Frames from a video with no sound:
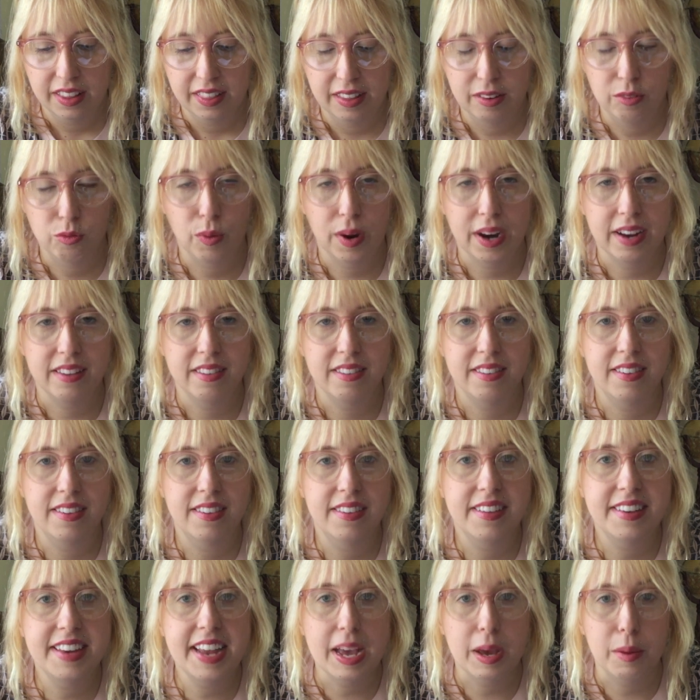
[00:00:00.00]
and write
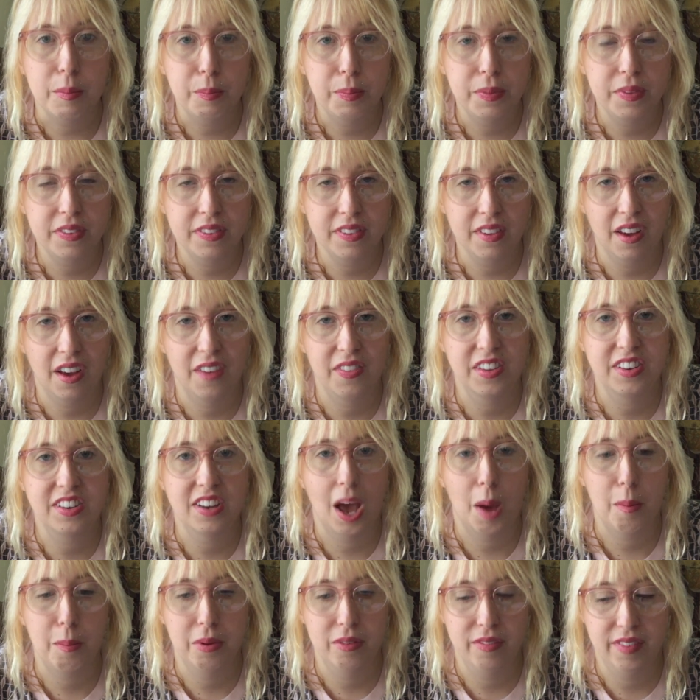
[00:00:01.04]
steps on the
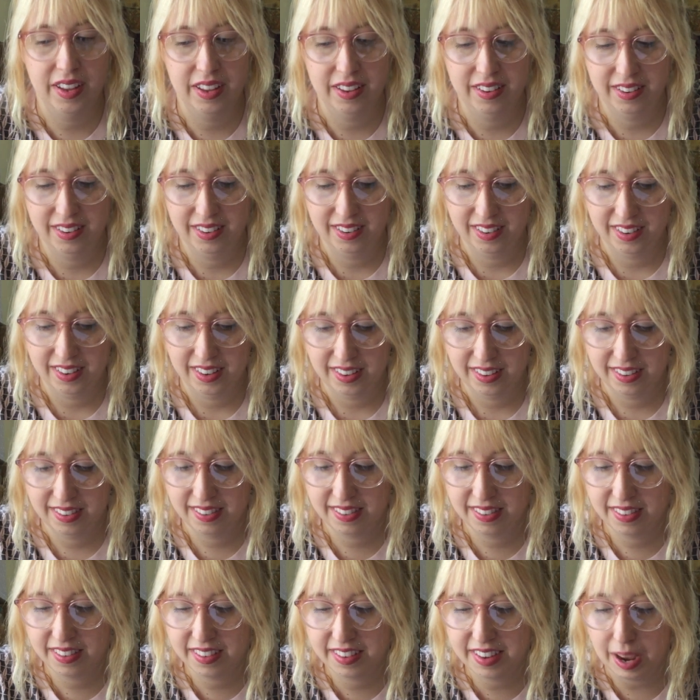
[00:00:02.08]
top of it.
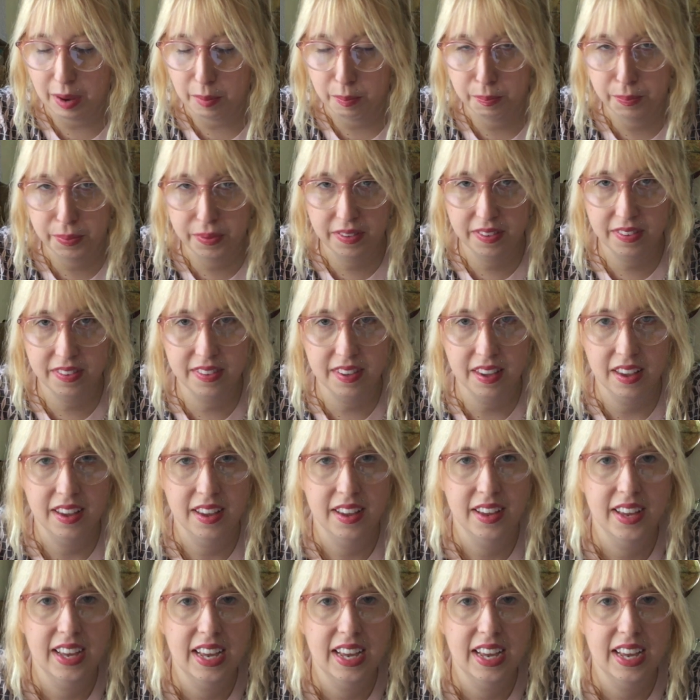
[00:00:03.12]
Steps.